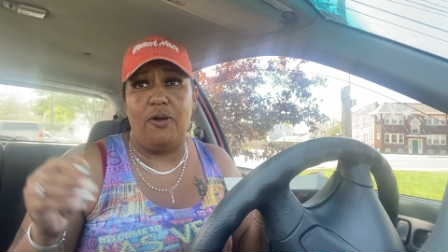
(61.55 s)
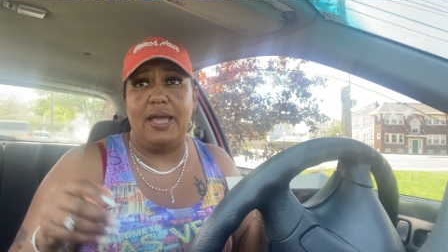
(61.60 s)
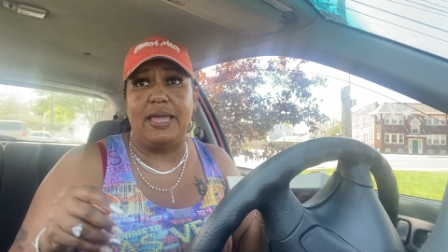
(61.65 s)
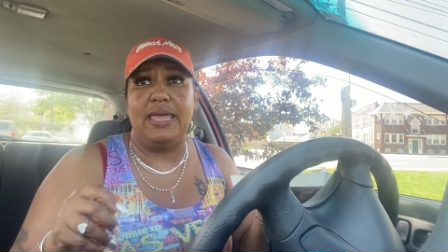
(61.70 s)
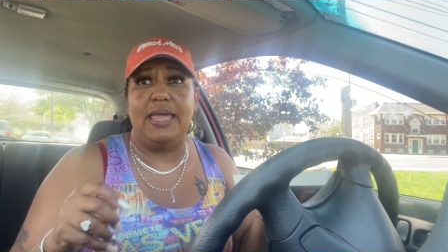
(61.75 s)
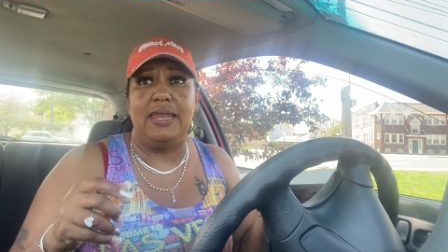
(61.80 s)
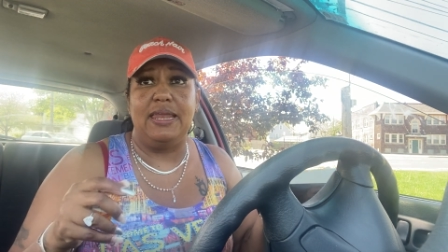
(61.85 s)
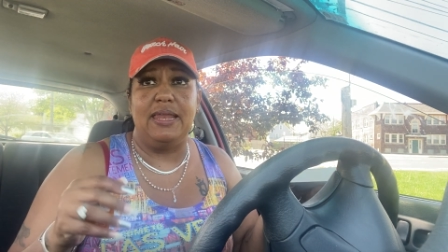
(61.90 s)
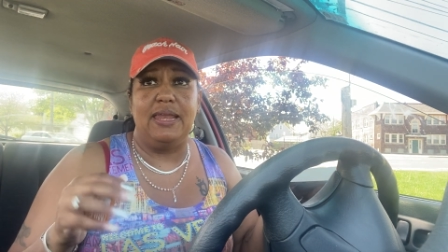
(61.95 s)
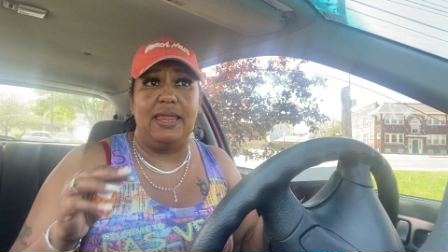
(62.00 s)
I
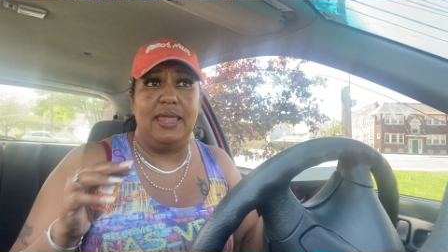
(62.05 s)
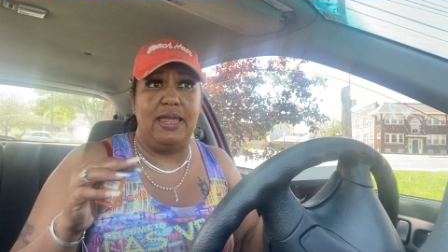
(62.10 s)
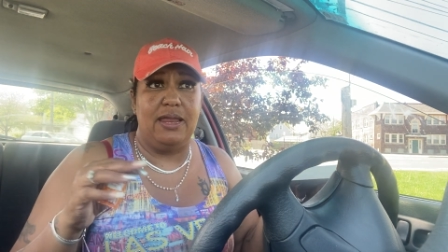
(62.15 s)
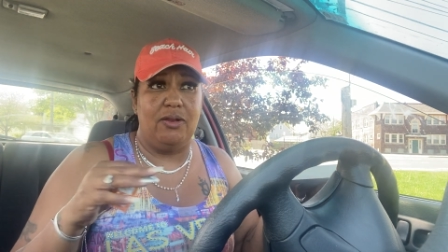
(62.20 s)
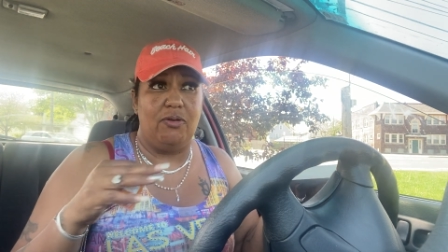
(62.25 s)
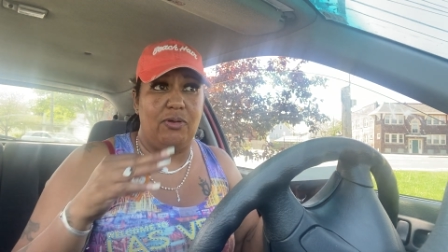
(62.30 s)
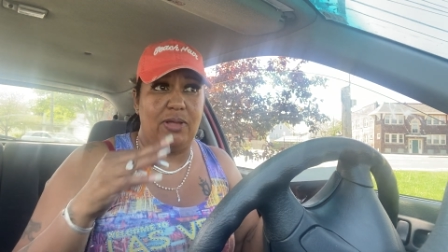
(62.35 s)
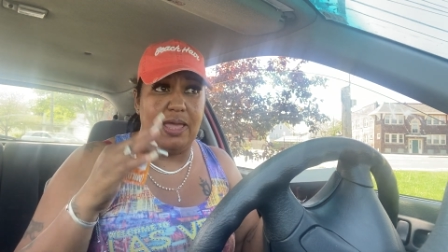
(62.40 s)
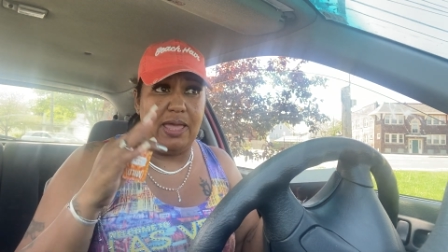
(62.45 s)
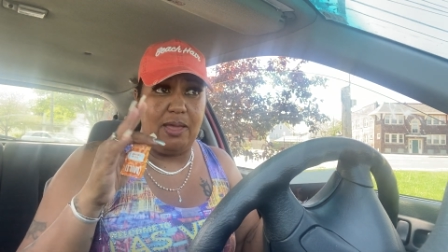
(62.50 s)
get it
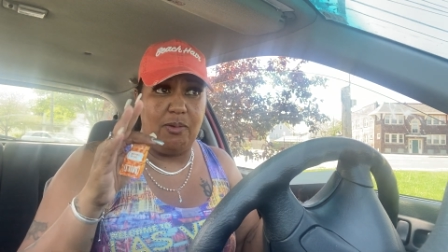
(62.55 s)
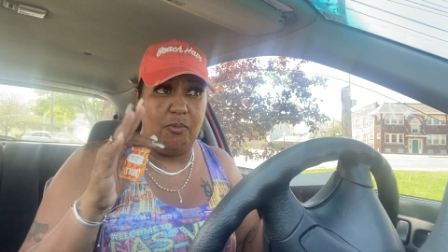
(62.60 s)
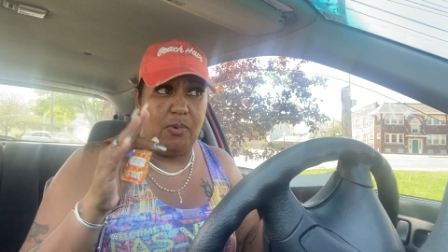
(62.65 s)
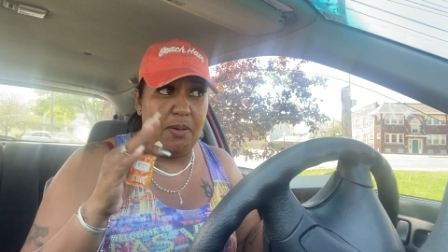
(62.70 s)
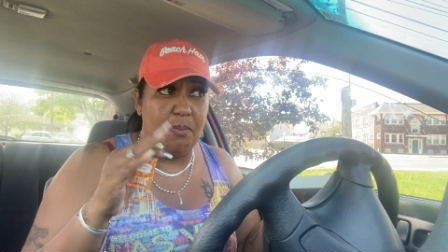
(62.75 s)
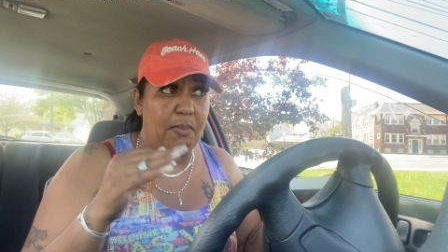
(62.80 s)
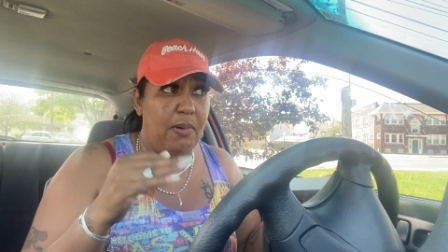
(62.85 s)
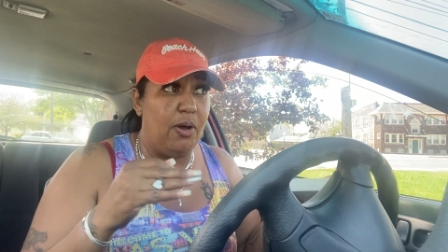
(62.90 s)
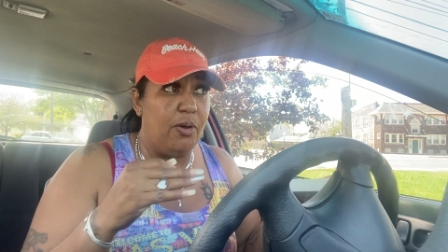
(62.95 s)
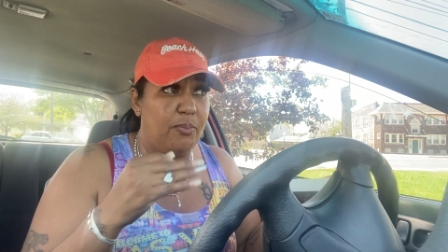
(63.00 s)
in, okay?
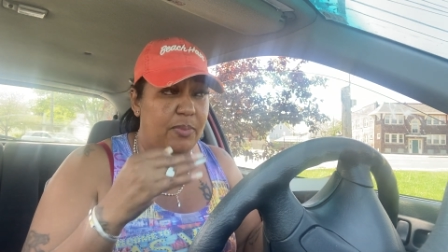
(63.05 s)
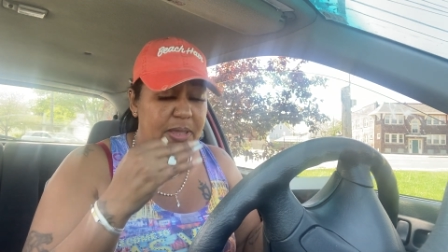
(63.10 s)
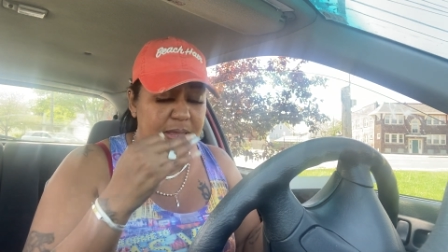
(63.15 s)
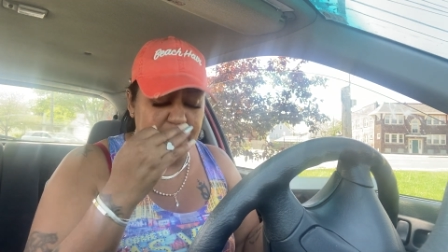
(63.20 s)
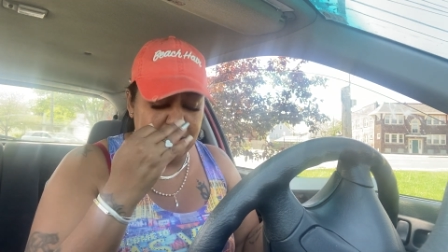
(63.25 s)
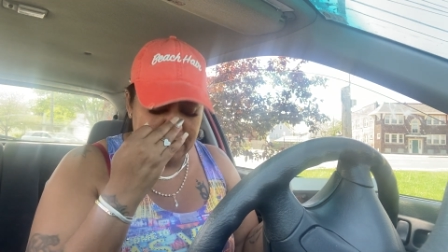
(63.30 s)
One moment.